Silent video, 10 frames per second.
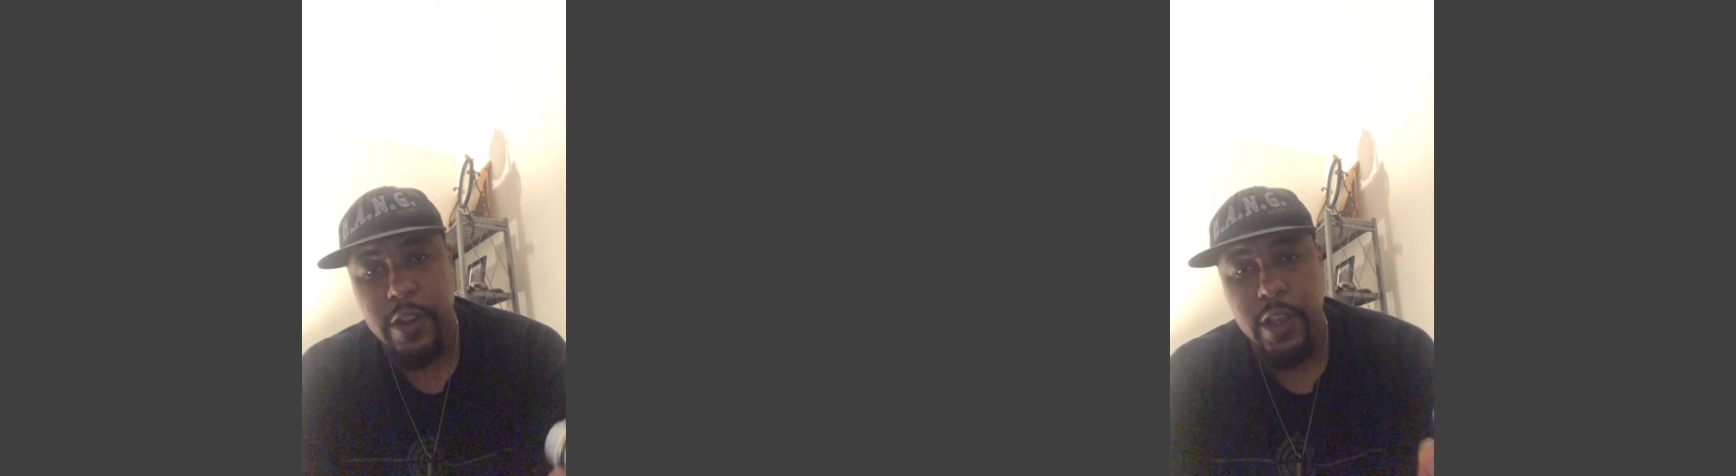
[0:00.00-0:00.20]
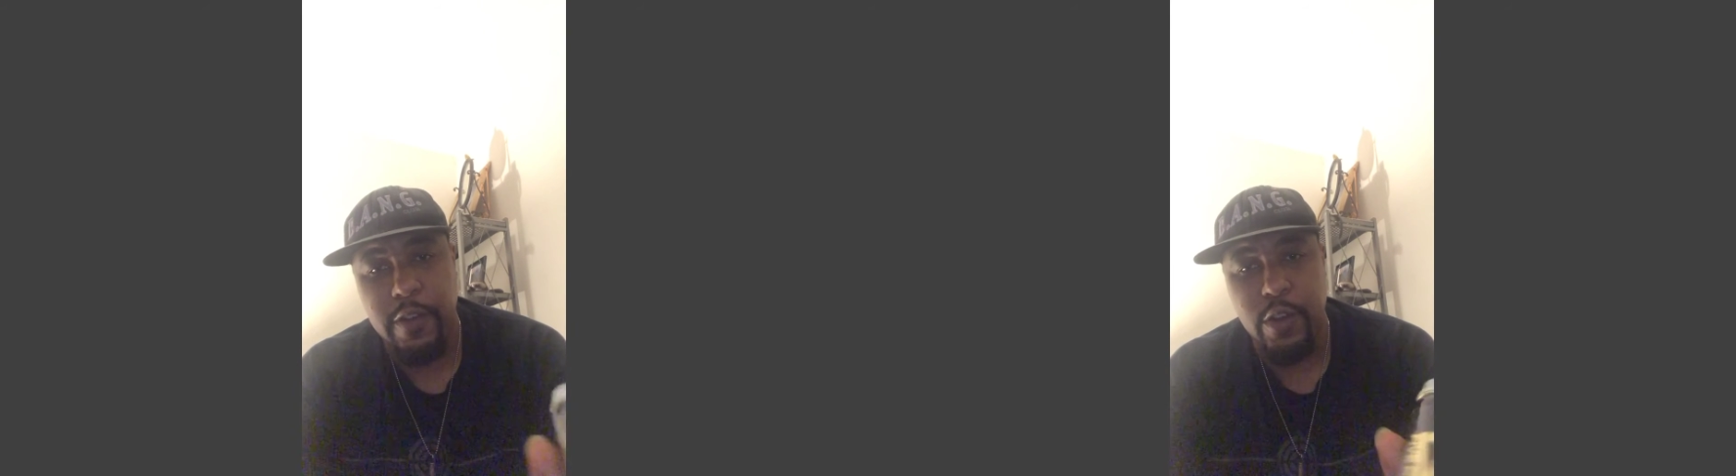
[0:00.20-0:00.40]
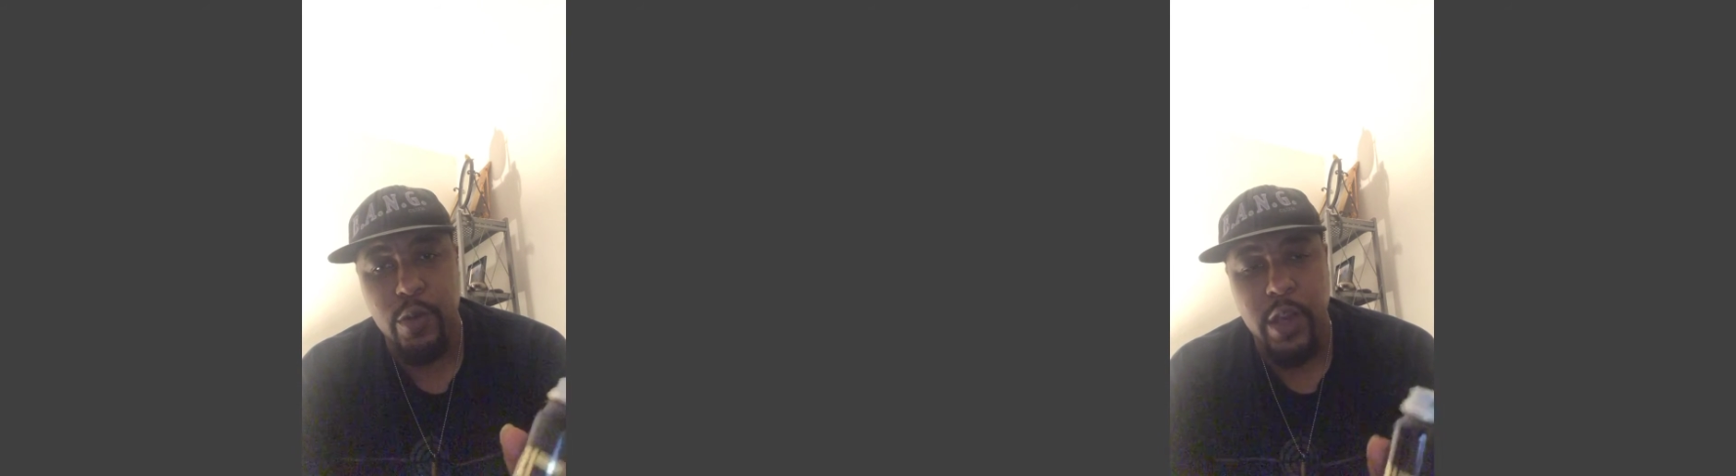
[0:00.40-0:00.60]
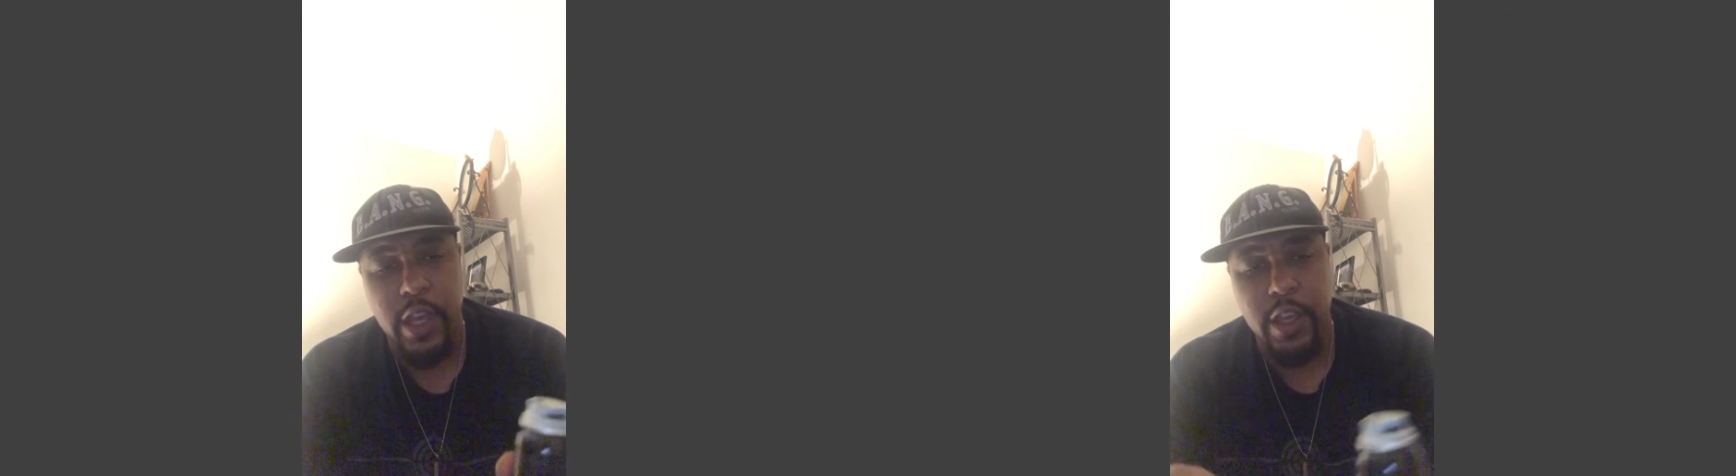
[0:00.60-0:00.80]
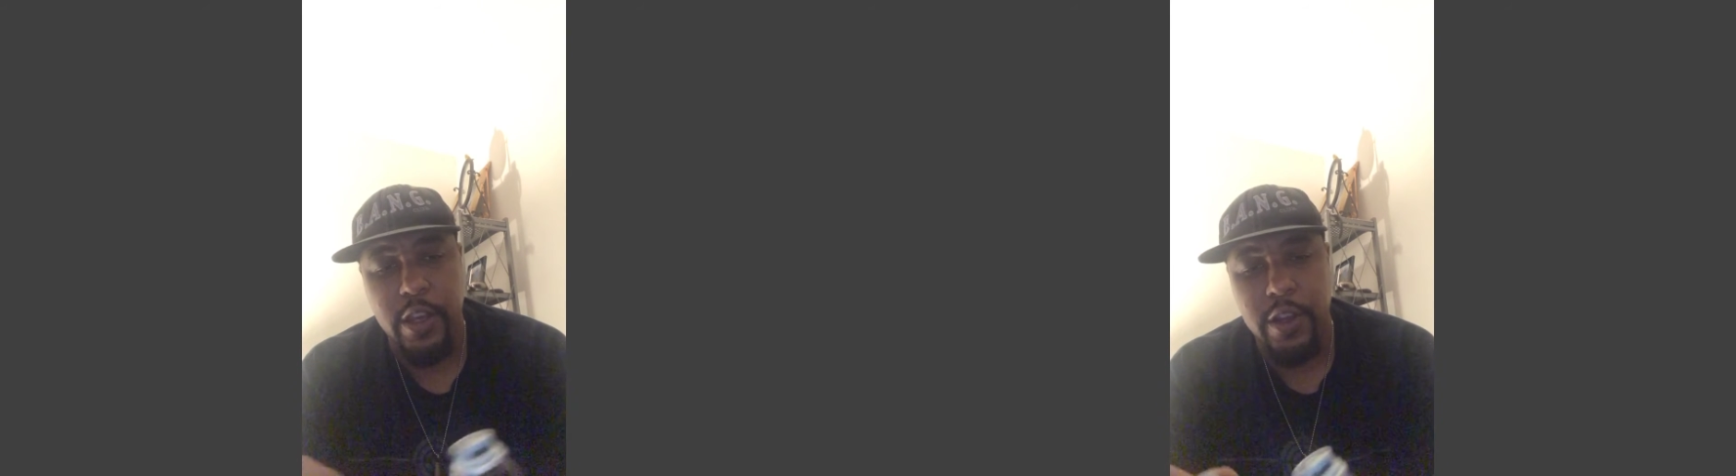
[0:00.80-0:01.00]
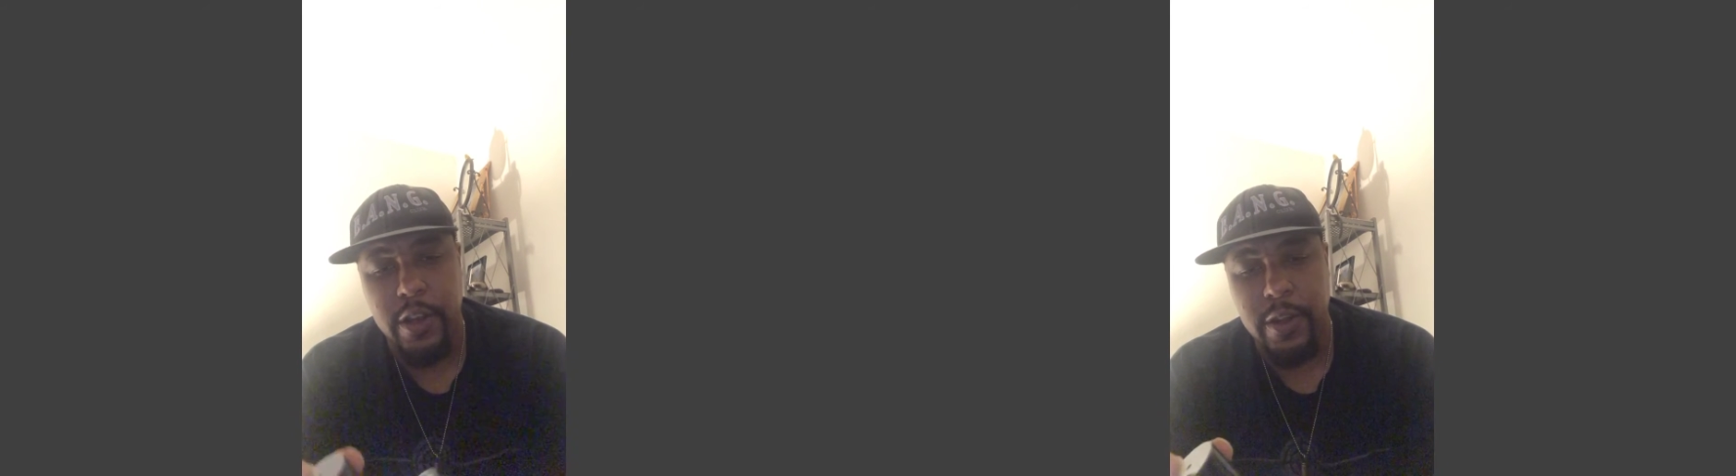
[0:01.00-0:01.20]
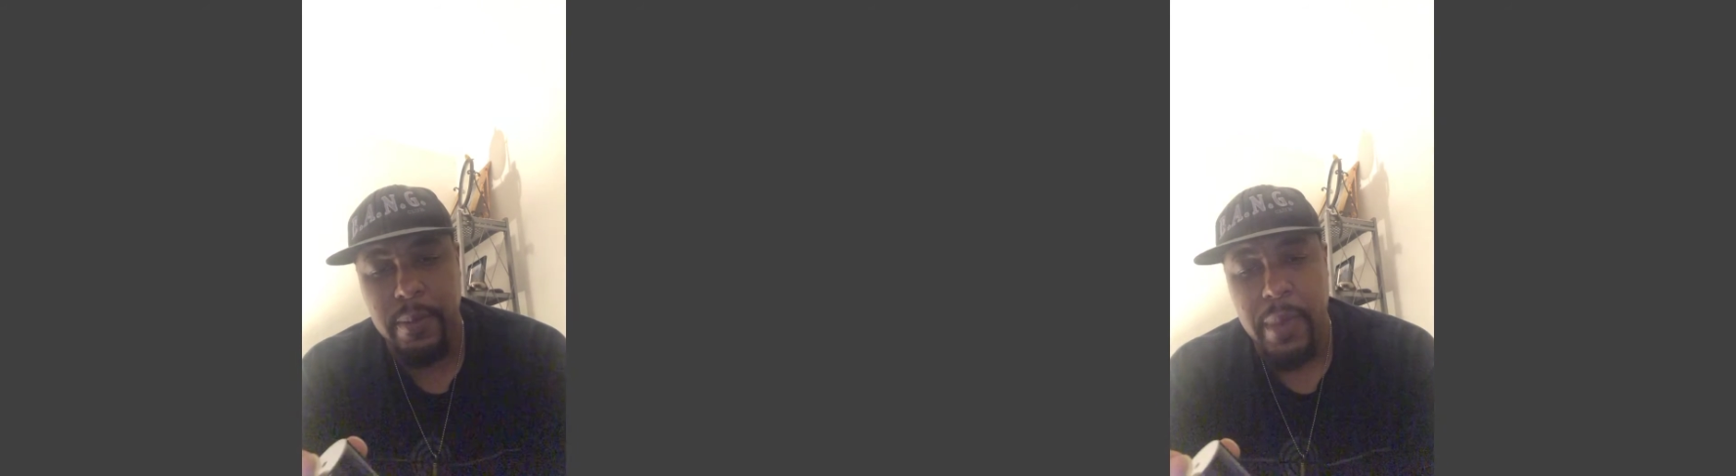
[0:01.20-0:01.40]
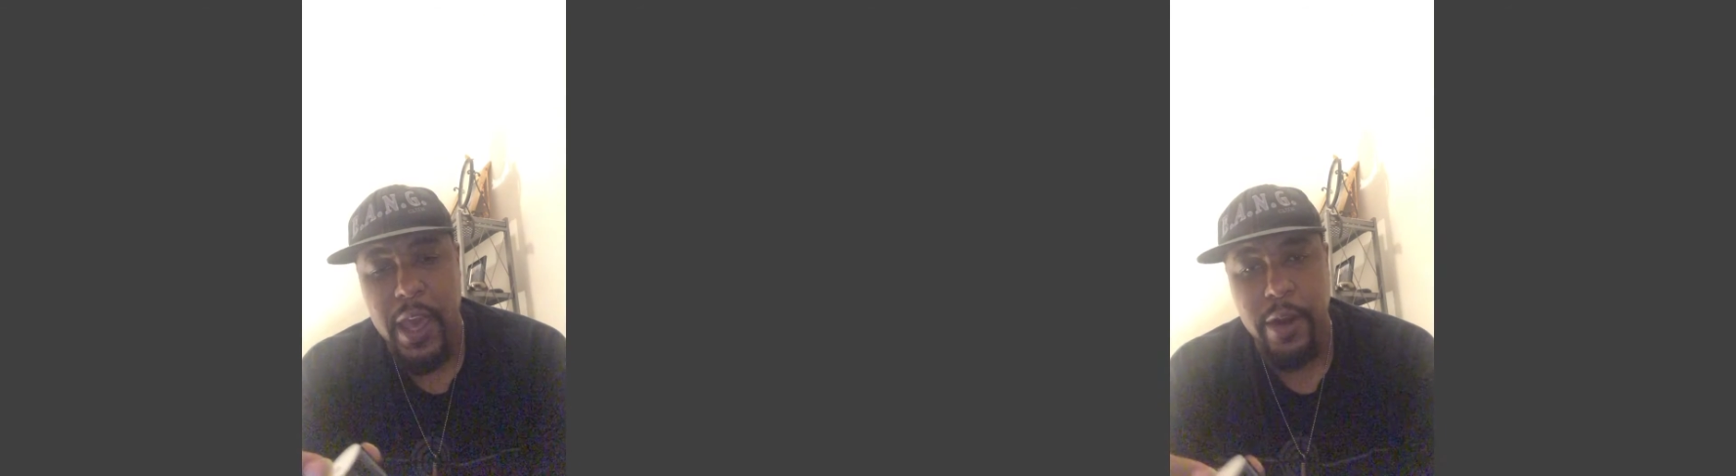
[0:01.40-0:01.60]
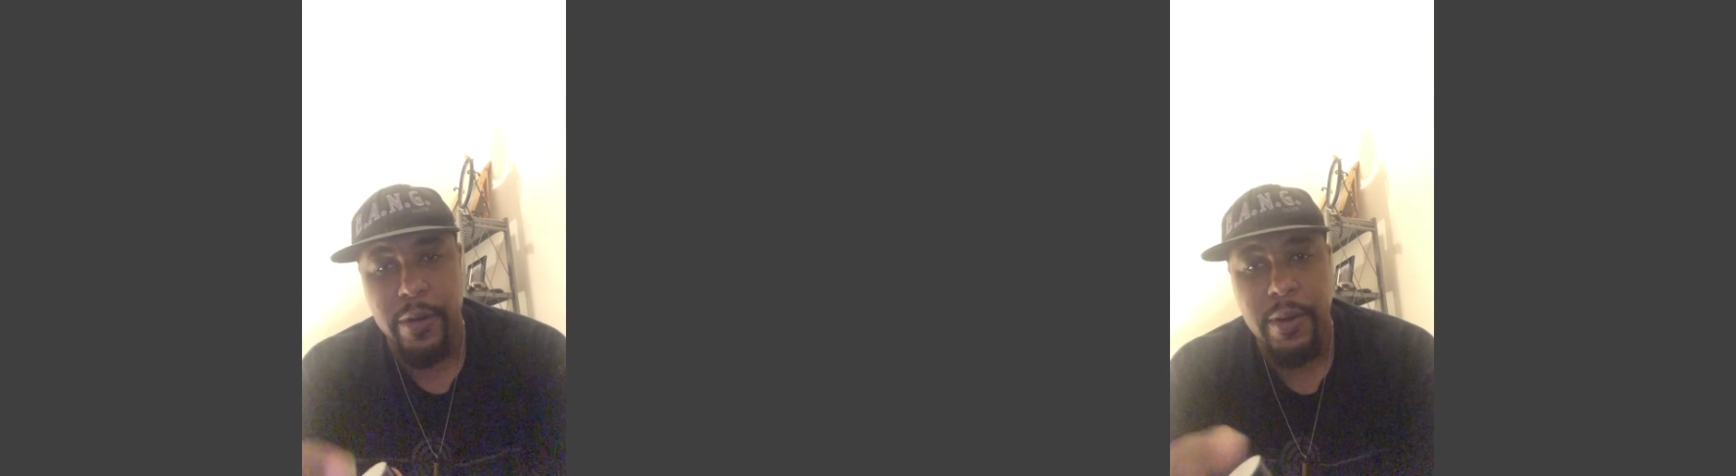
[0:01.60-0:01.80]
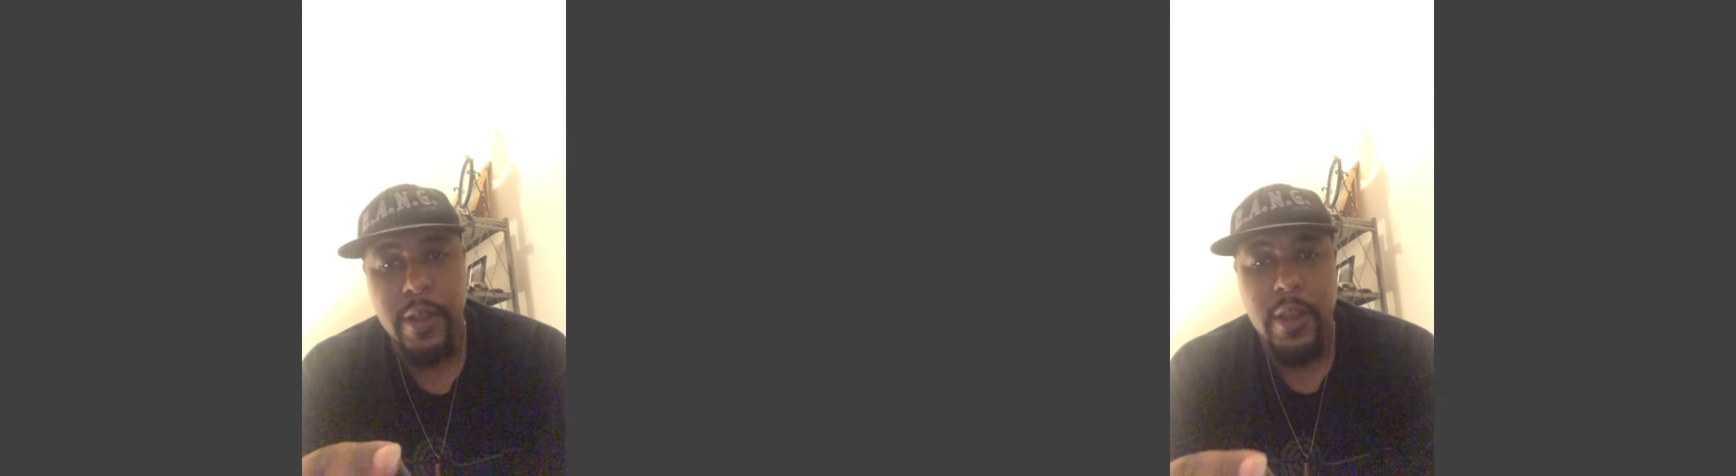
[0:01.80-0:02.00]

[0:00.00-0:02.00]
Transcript: to give you a good pattern